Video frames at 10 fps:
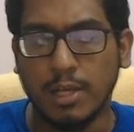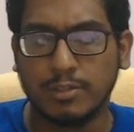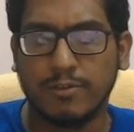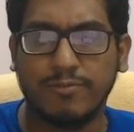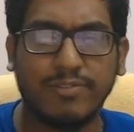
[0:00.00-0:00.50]

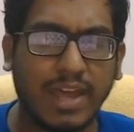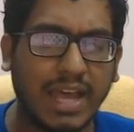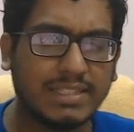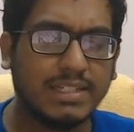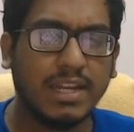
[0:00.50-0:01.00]
So
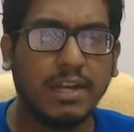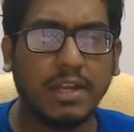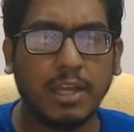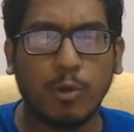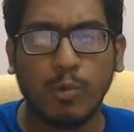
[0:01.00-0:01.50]

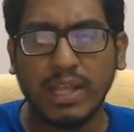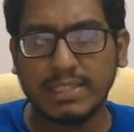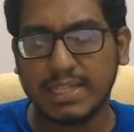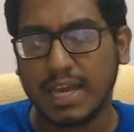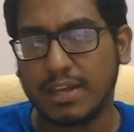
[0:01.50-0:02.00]
fascinating queen
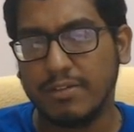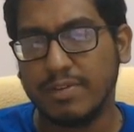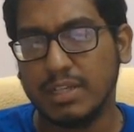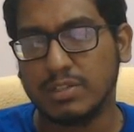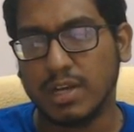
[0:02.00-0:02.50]

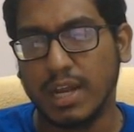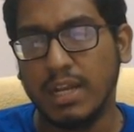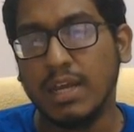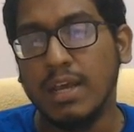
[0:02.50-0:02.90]
sacrifice, right?